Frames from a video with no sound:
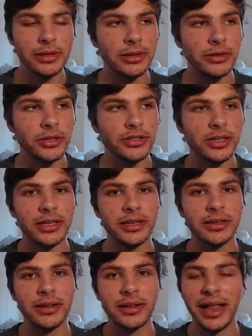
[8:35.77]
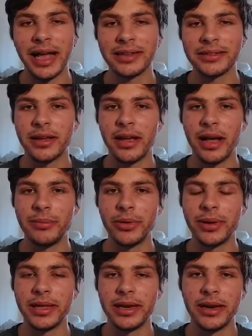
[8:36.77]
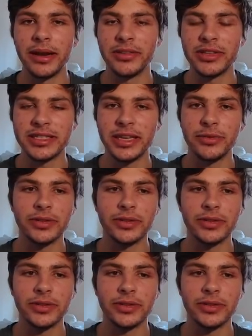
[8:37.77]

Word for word: just a classic combo in and of itself.